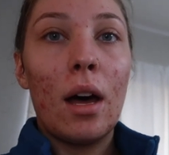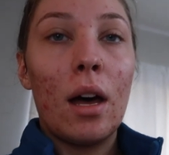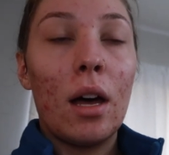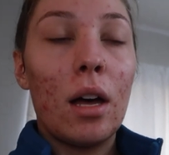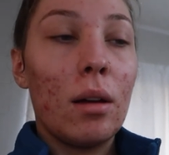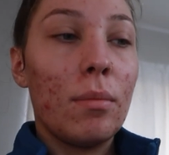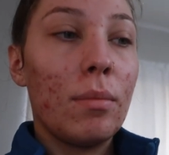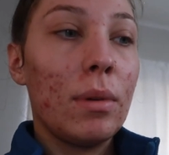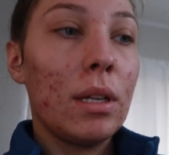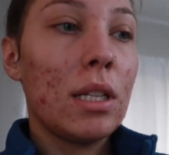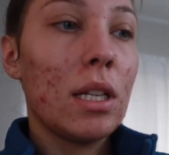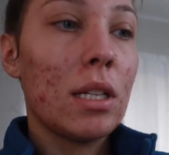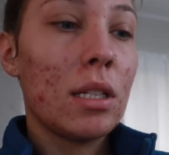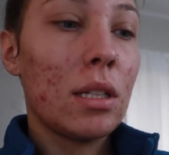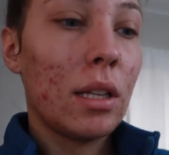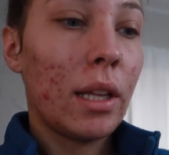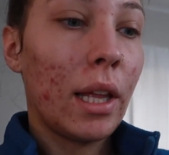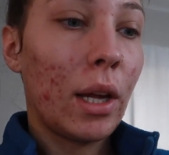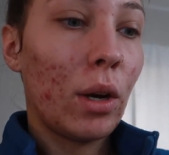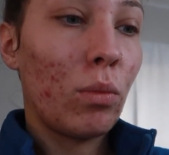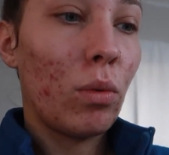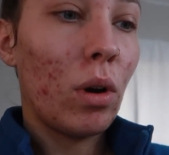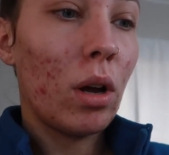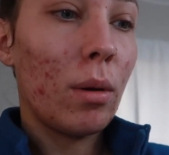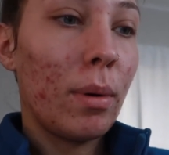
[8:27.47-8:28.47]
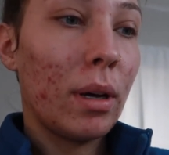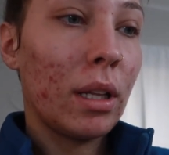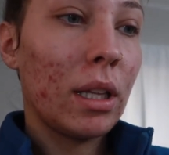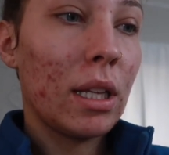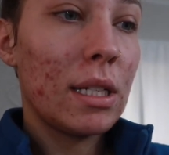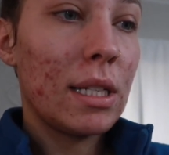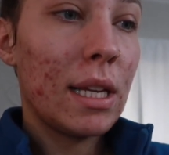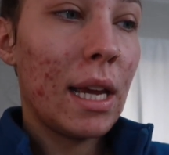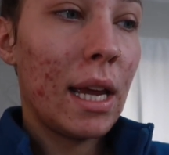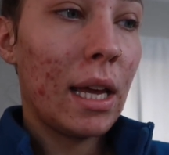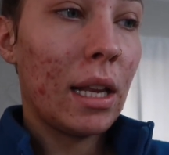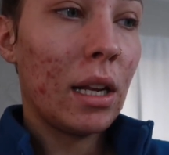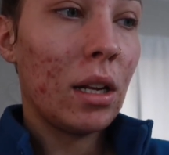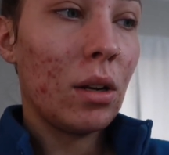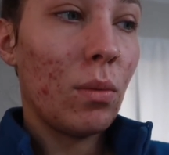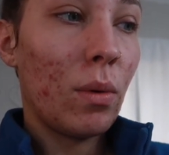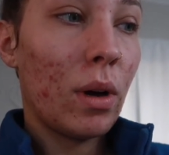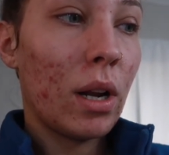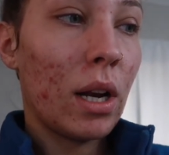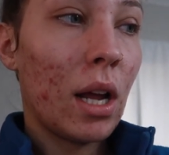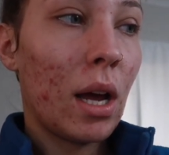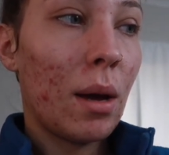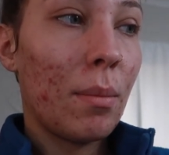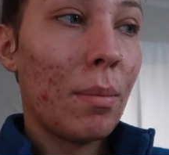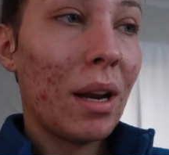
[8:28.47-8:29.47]
um, it doesn't like rub on the tan and
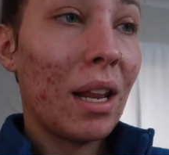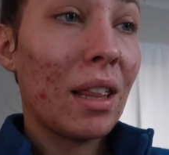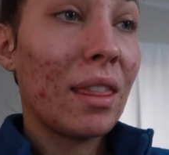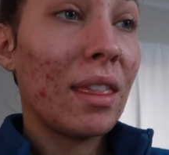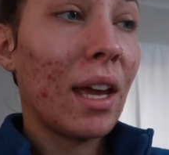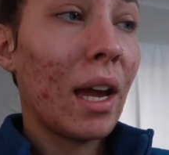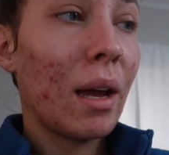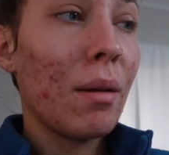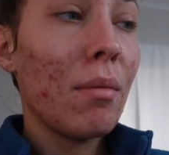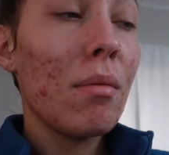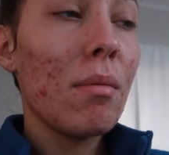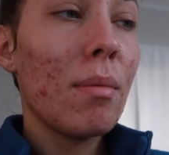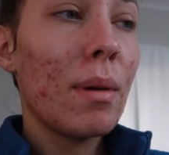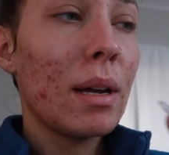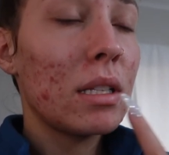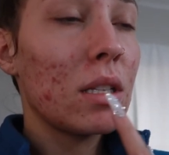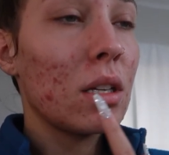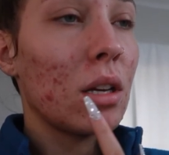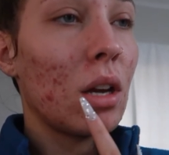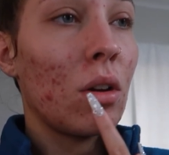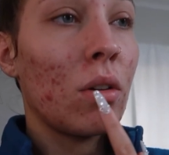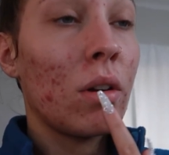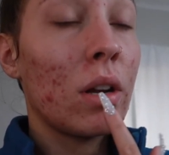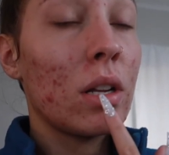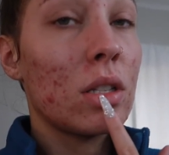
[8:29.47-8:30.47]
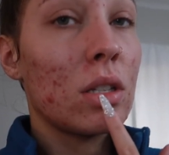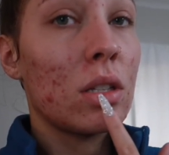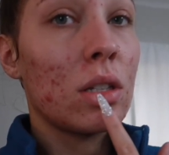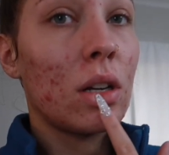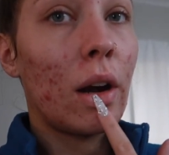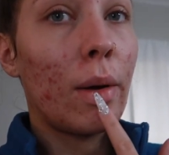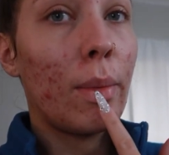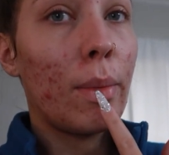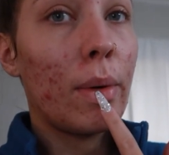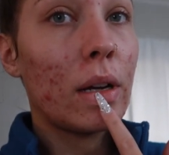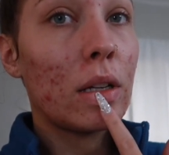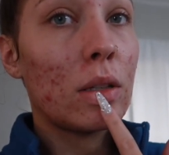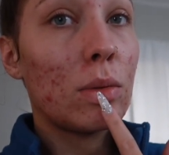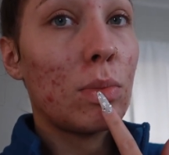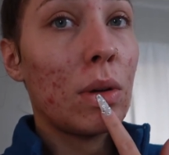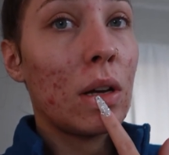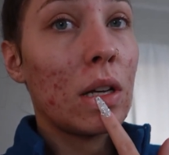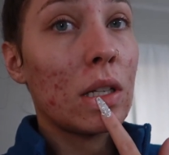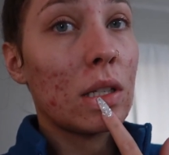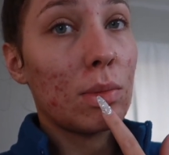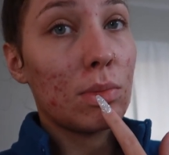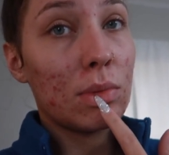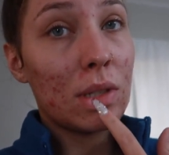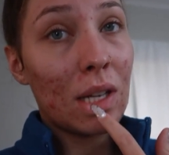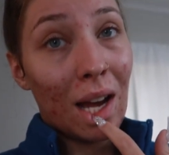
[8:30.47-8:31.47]
whatnot. But I think I'm about to go get Starbucks
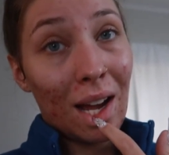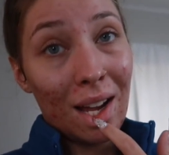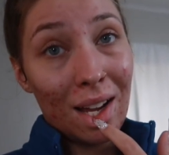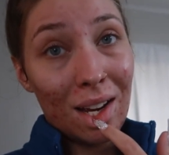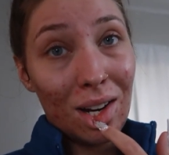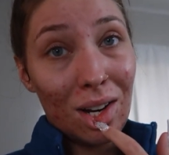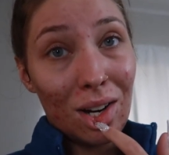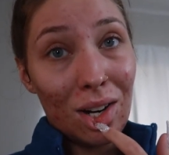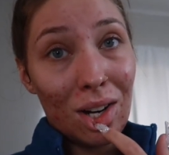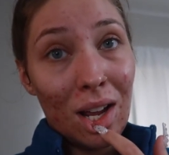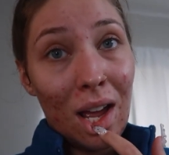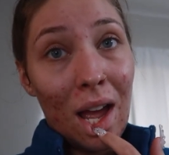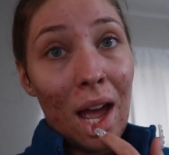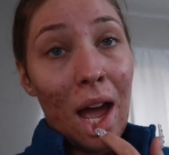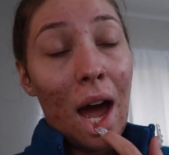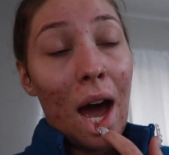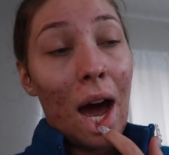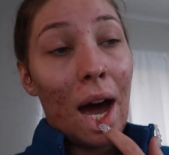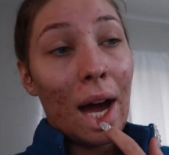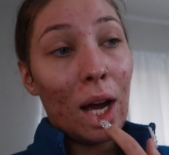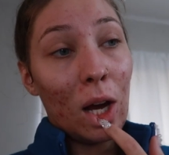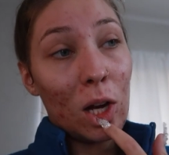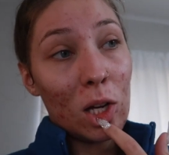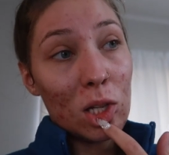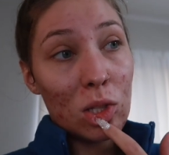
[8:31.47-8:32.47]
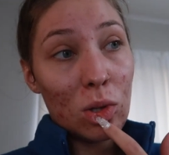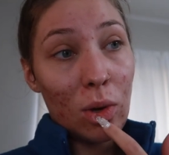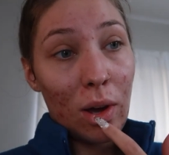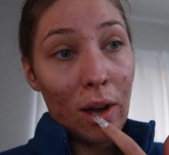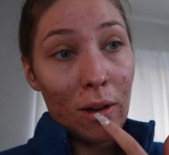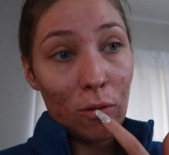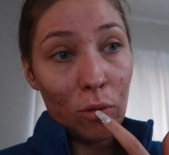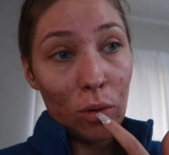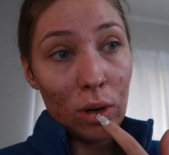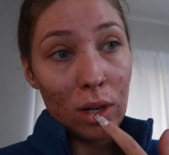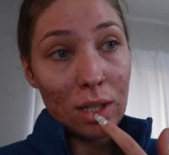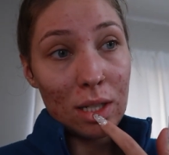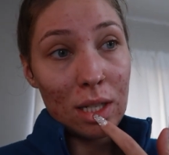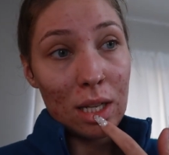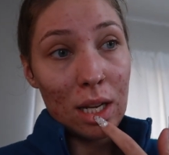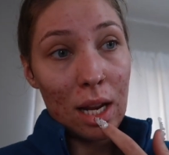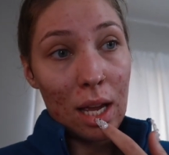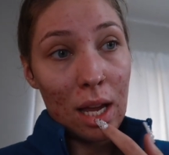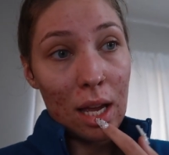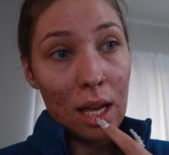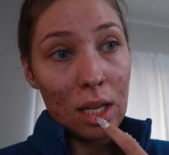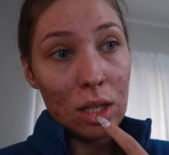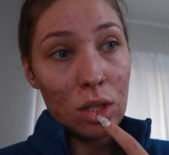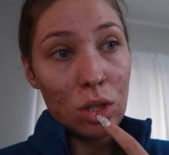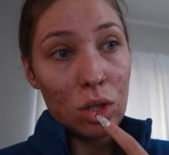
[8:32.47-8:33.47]
because I'm tired. I also have work
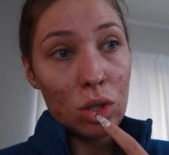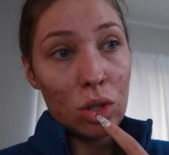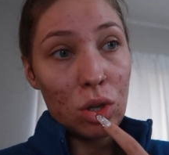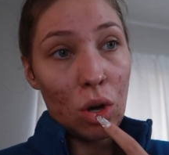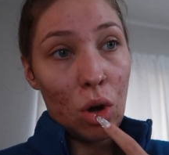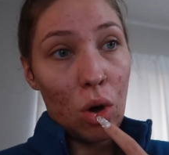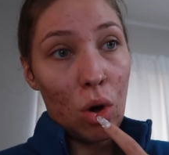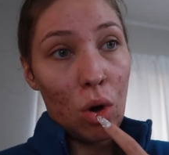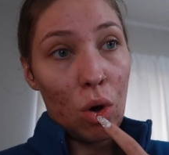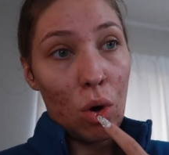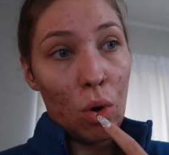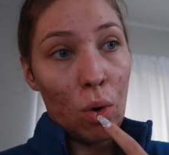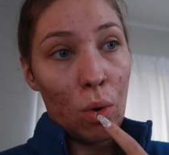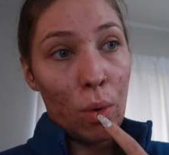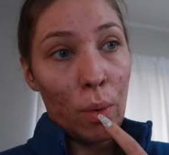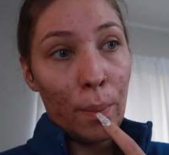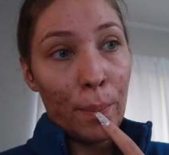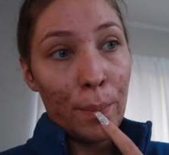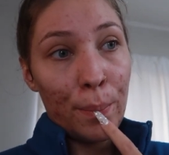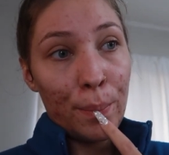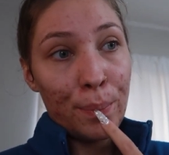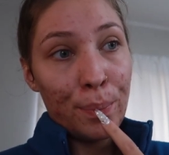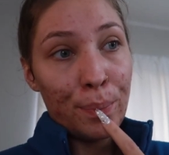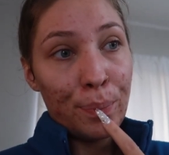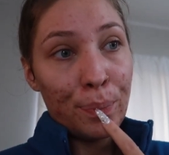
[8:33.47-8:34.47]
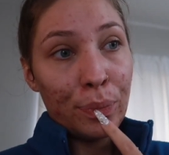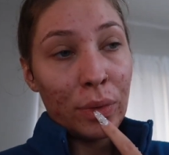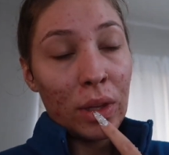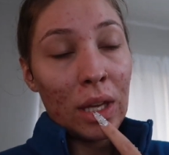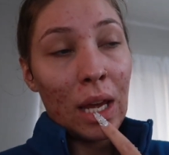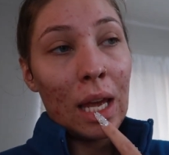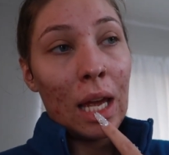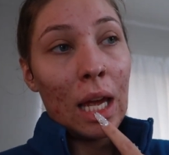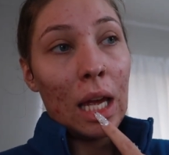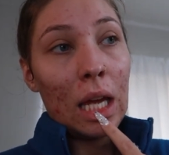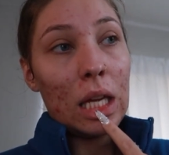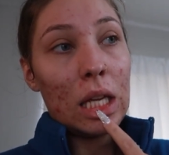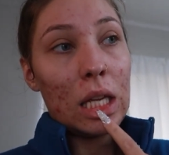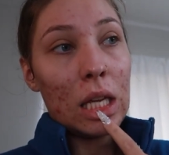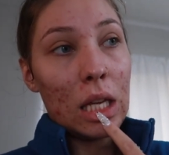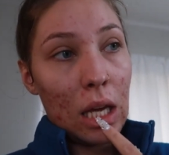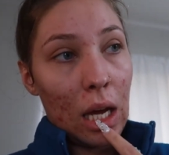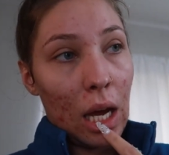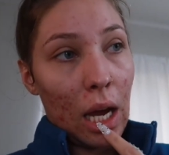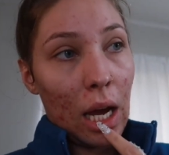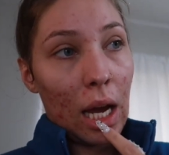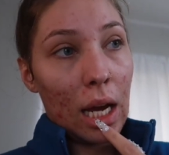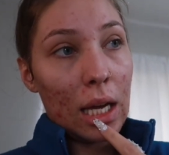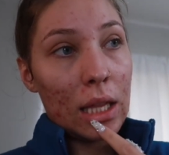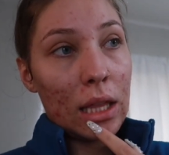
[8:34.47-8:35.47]
today, so
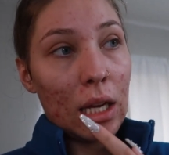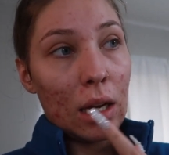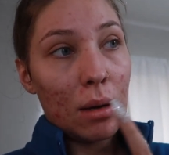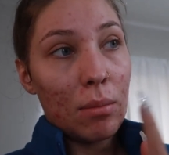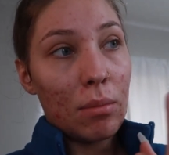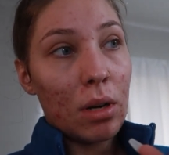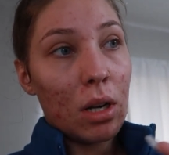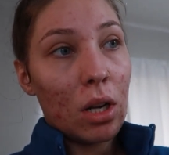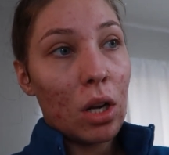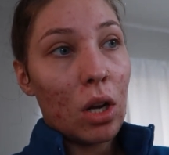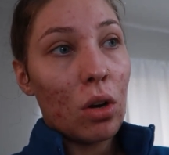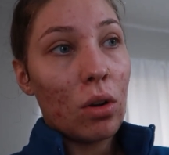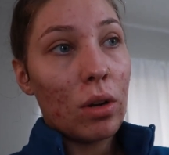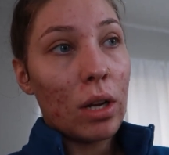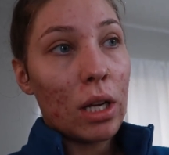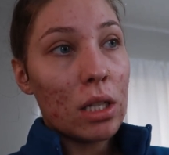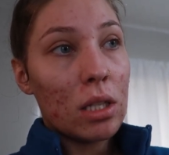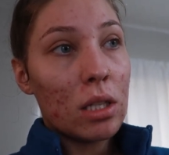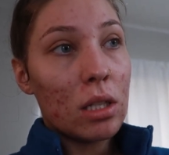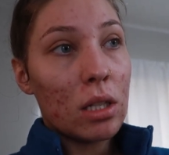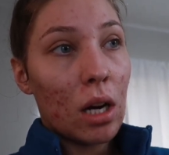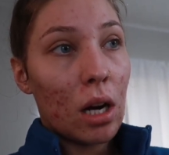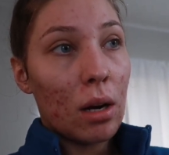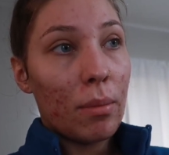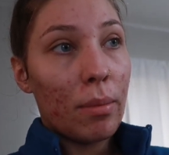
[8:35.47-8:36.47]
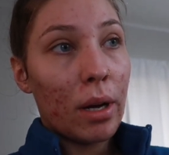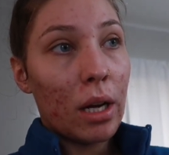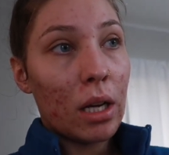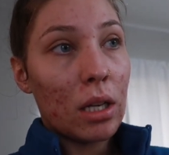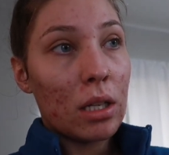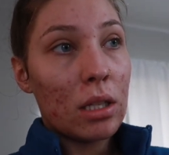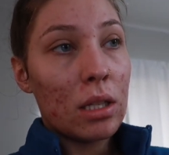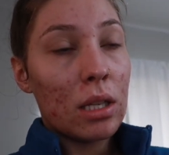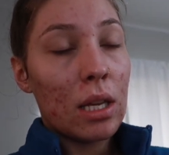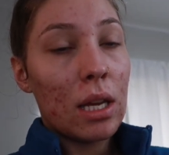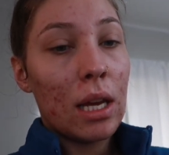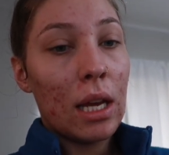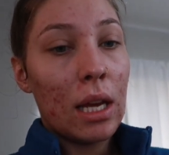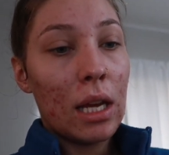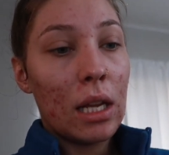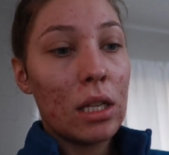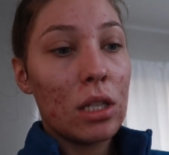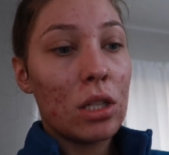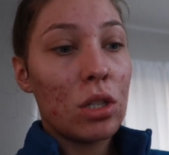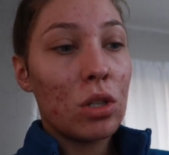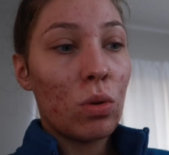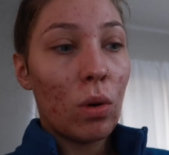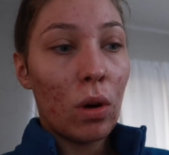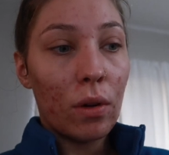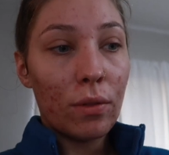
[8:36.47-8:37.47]
yeah, I think I'm gonna go get Starbucks. It
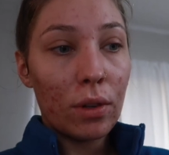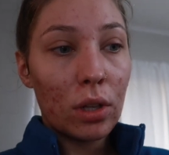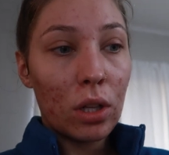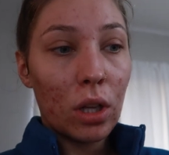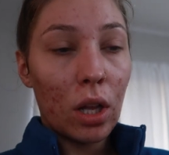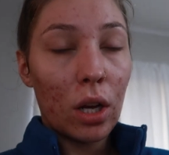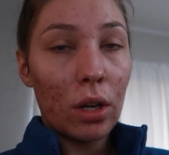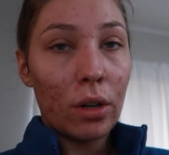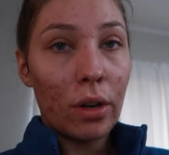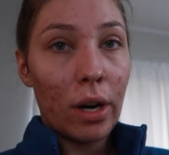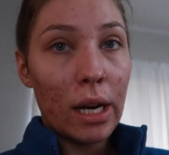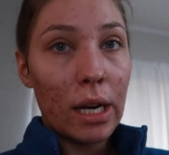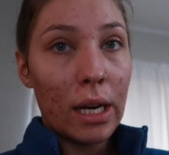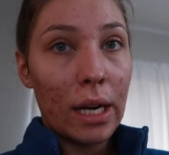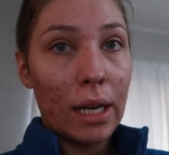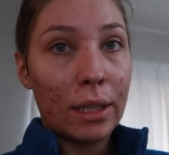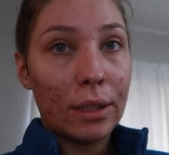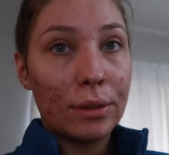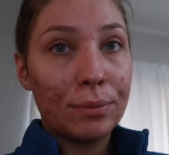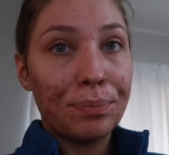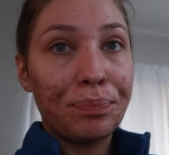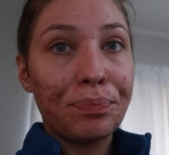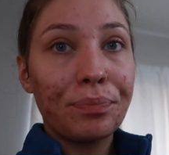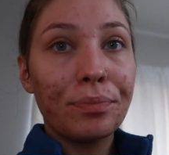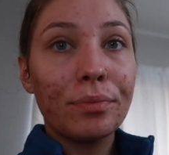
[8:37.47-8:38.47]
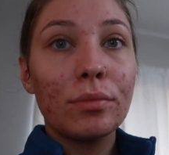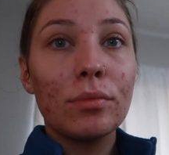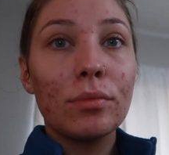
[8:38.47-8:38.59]
is 12 o'clock right now.